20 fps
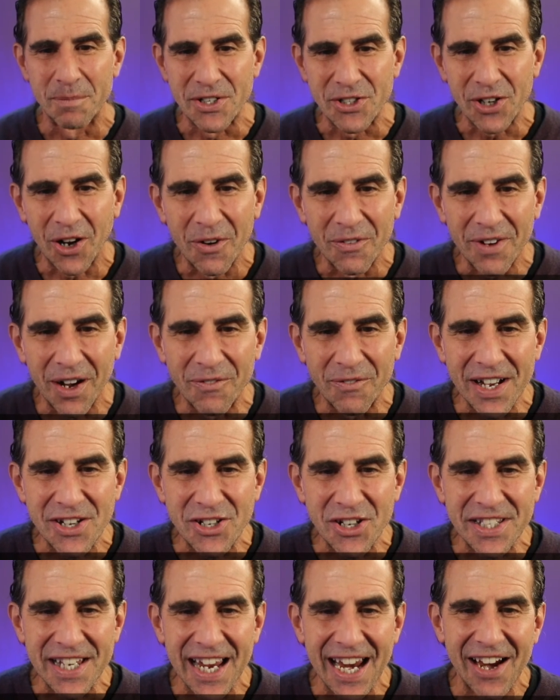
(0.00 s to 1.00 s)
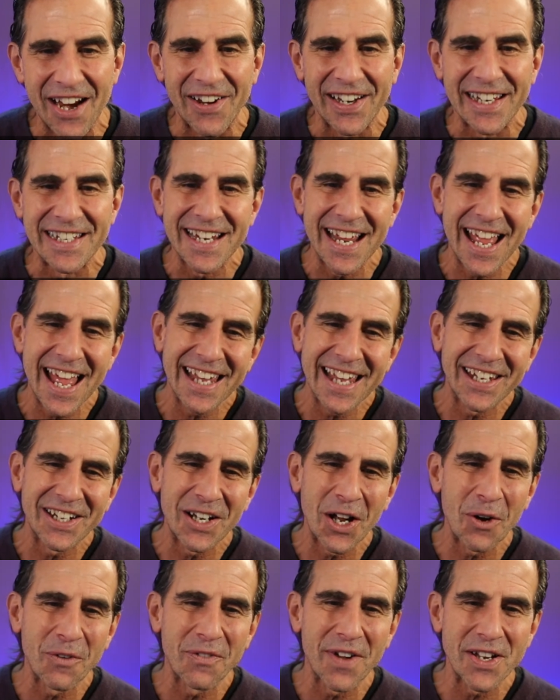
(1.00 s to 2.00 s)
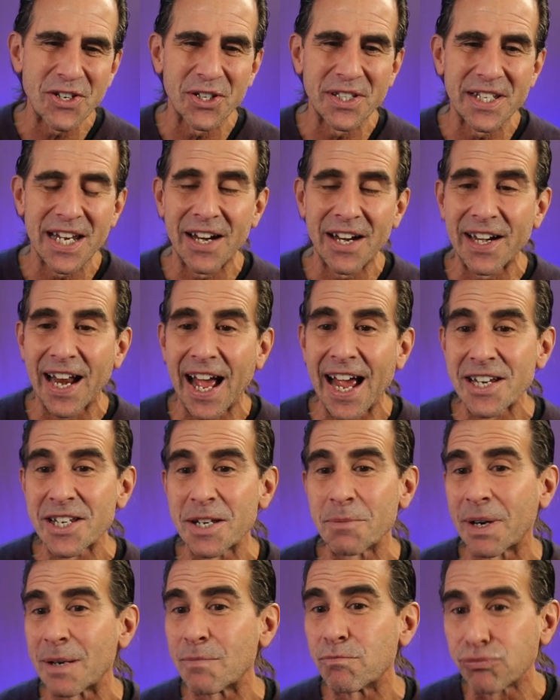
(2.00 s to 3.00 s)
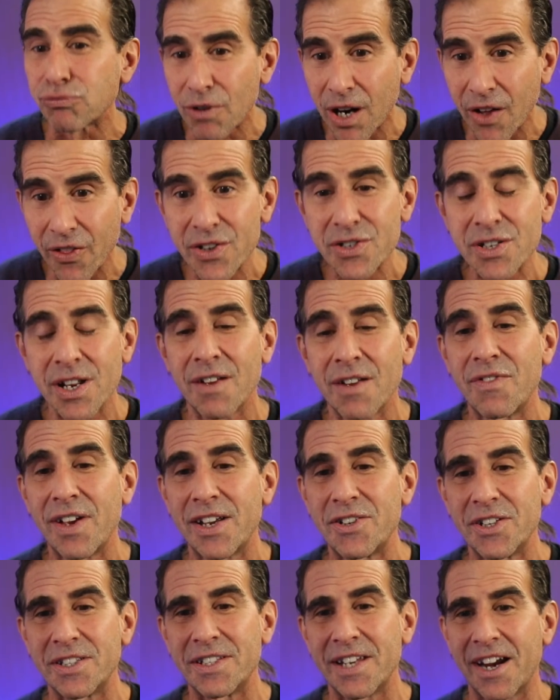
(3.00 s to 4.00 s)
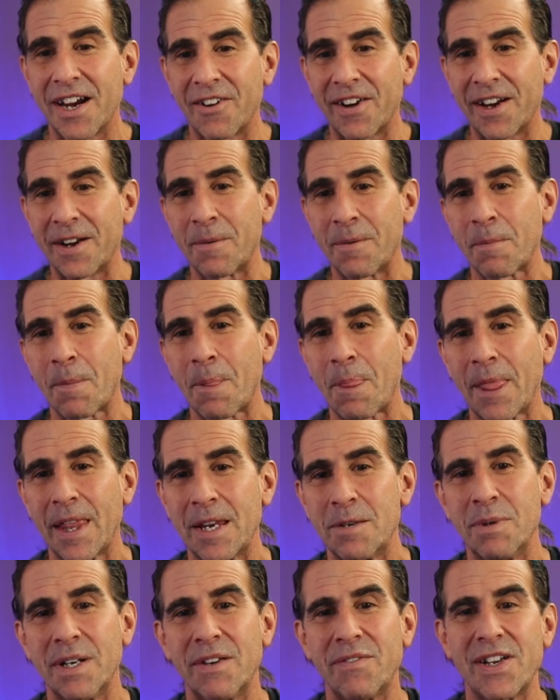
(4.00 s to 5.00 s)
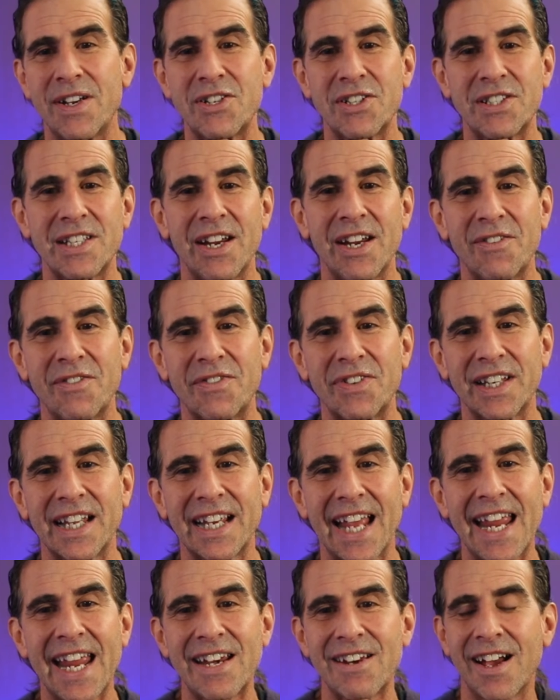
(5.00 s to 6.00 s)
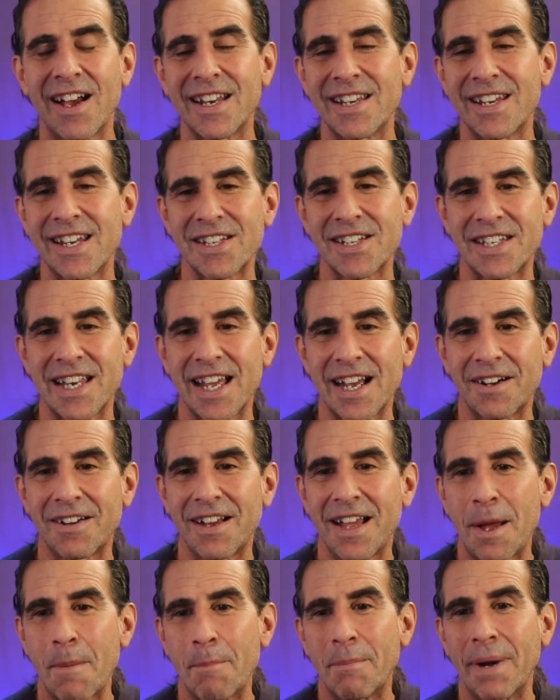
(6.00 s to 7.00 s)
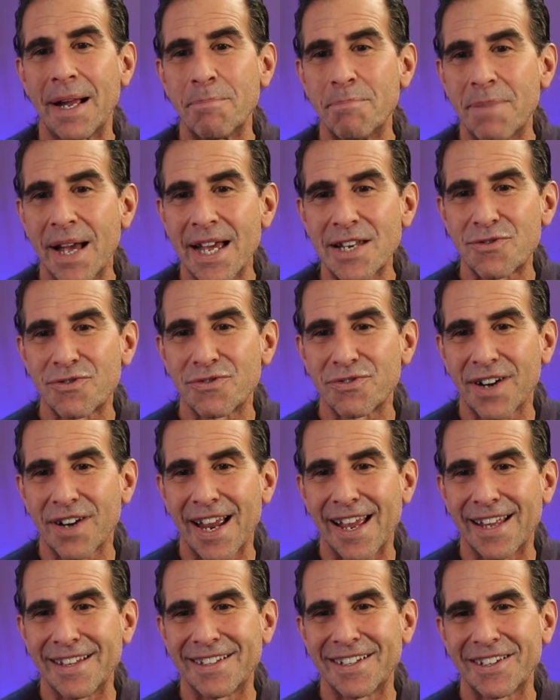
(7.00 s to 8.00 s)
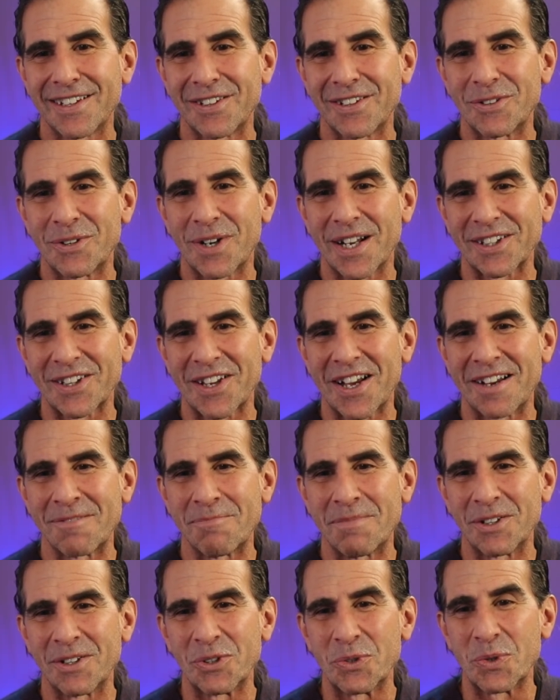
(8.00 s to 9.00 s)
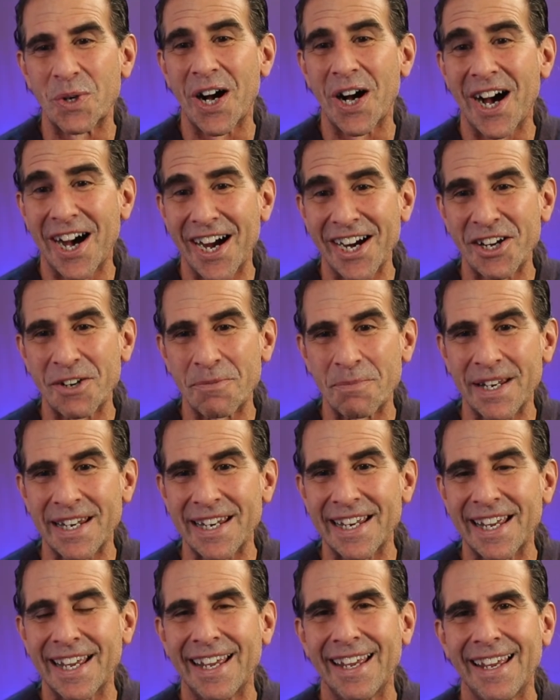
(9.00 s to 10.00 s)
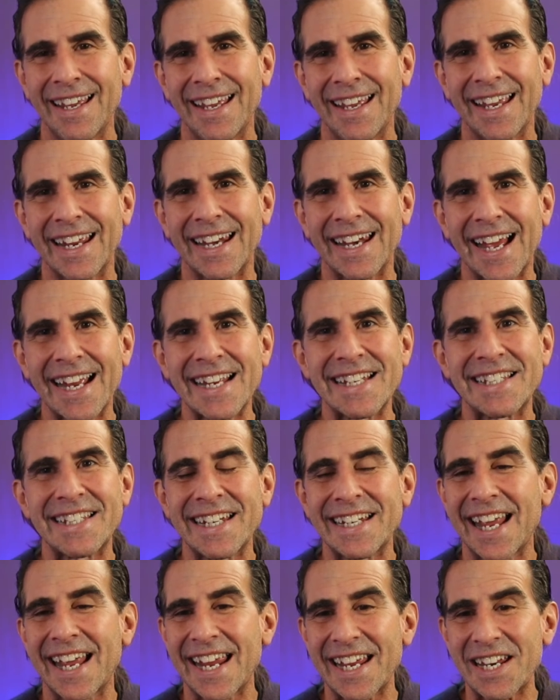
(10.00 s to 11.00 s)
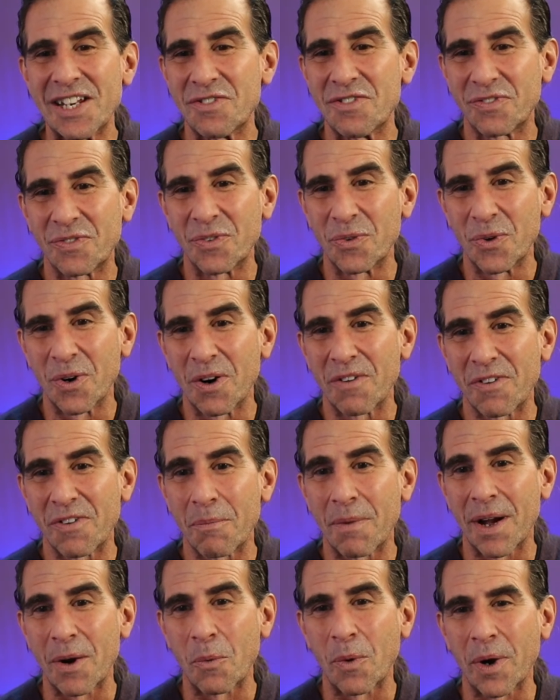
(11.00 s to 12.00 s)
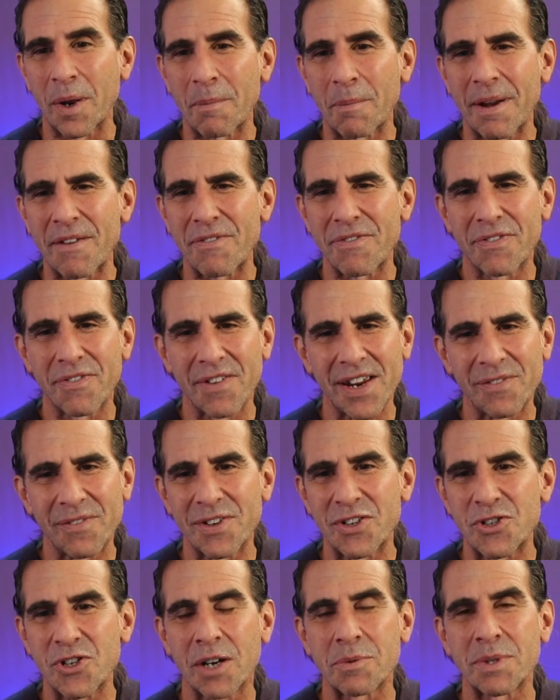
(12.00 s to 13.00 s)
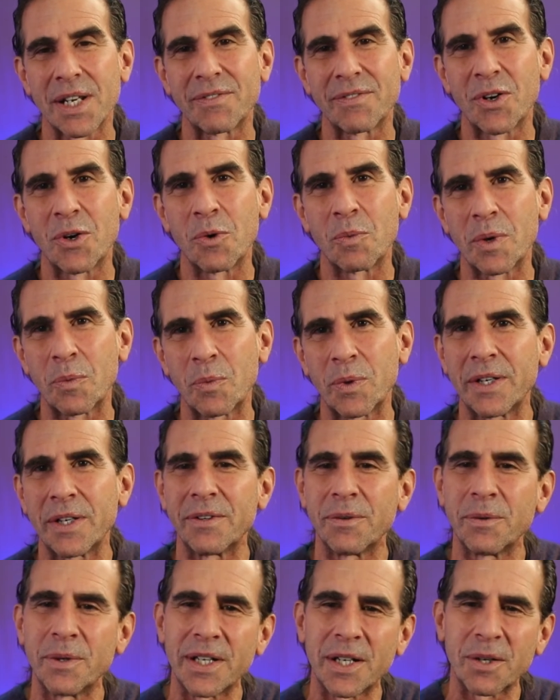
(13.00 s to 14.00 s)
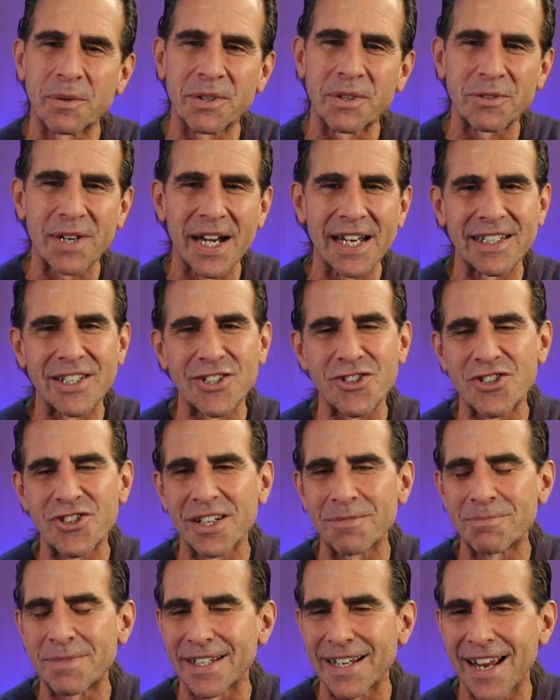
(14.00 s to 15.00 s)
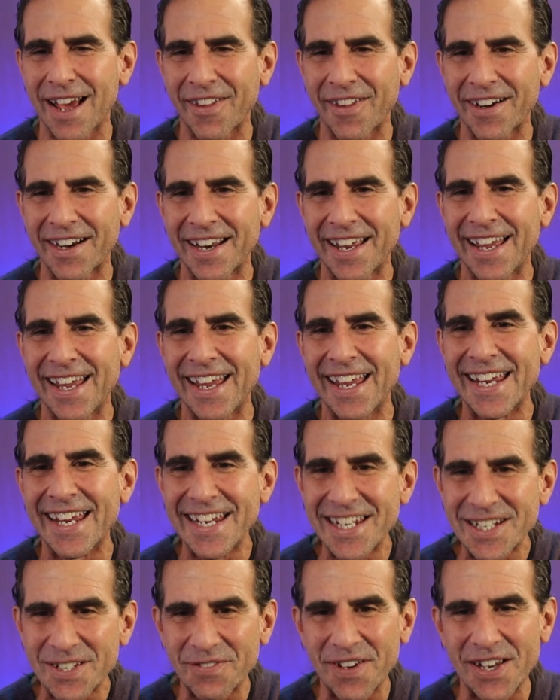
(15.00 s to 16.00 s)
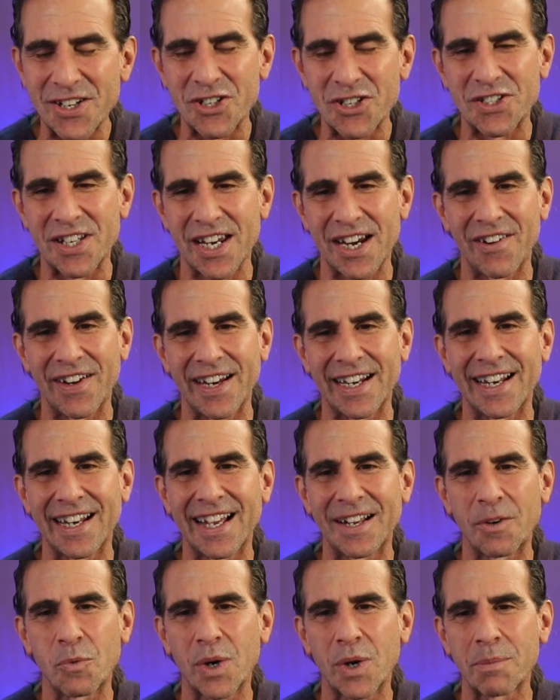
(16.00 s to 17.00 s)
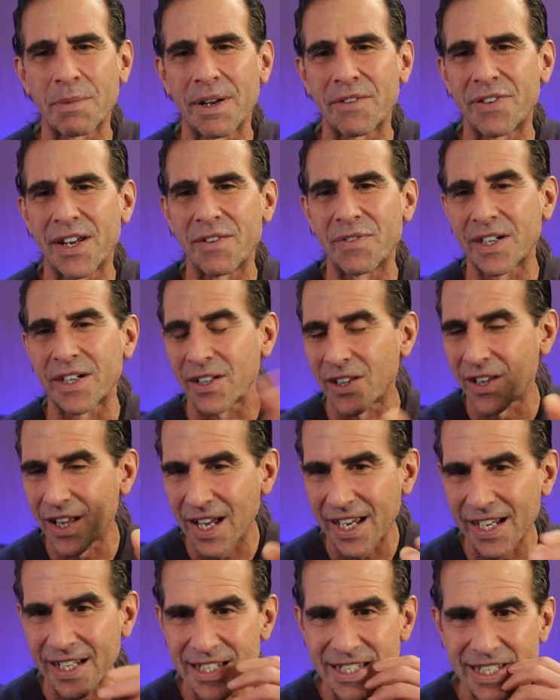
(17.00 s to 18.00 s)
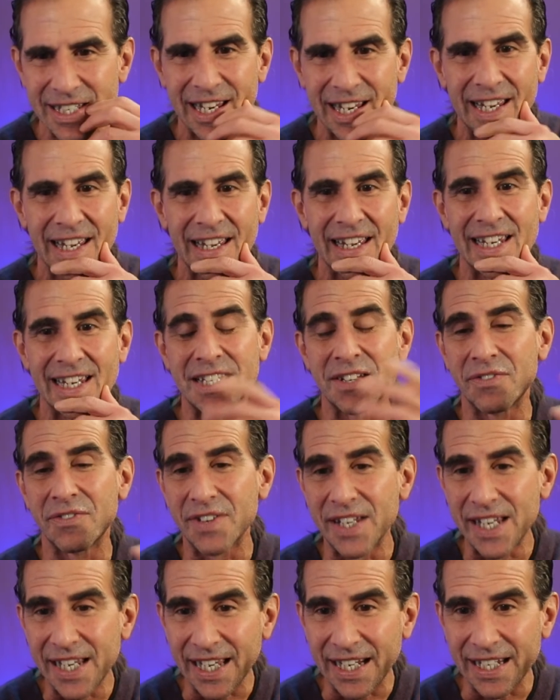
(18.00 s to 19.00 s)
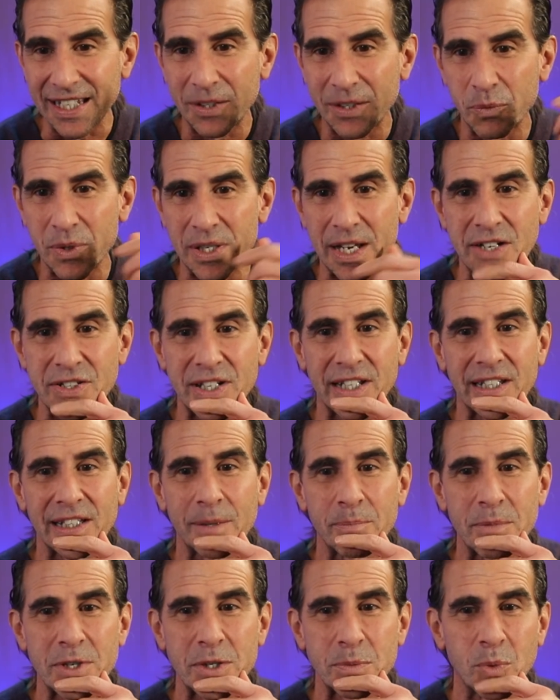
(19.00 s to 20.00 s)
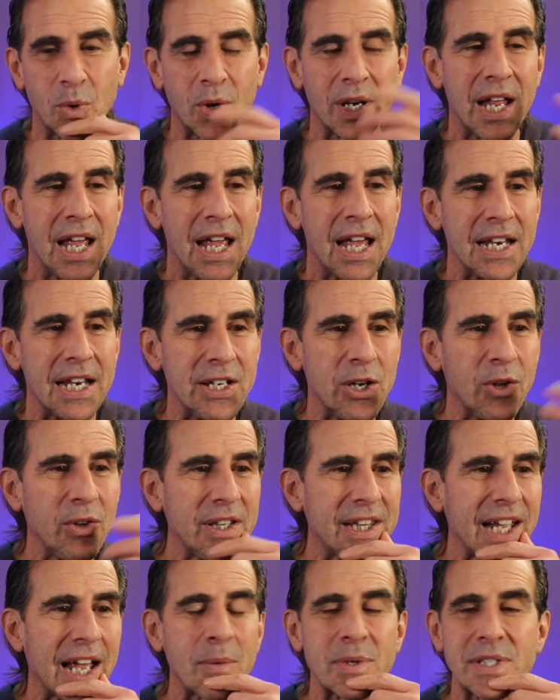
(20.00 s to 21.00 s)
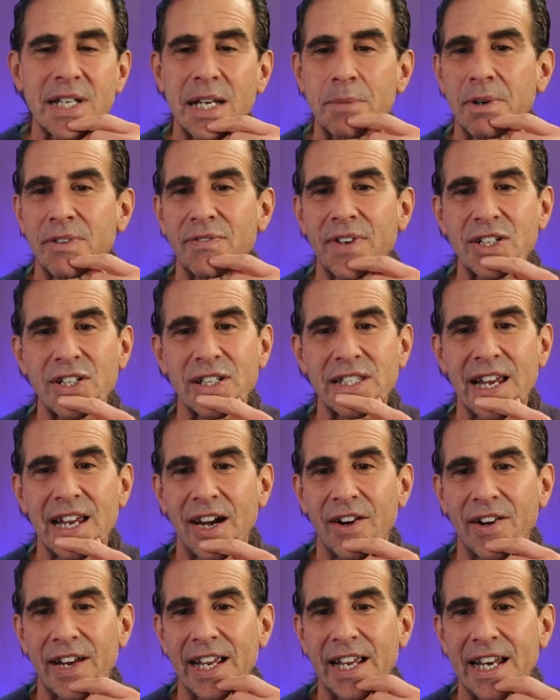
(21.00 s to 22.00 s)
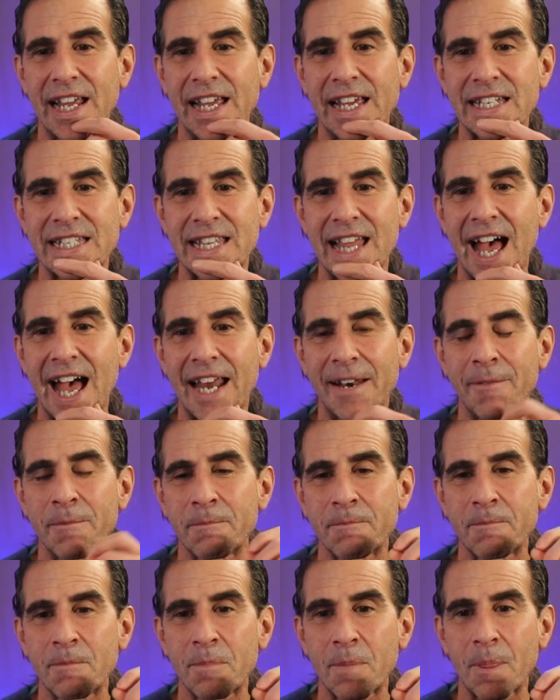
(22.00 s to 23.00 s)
Michelle, a vegetarian. Yeah, vegetarian. Actually, my brother's a vegetarian. He's been a vegetarian for like 8-9 years now. My best friend, who I love, Bill, who hired me in 1984 from one of my favorite jobs I've owned. We ran this gym together. He's a vegetarian. One of my favorite clients is a vegan, which actually limits more. The only thing I would say about vegetarian is that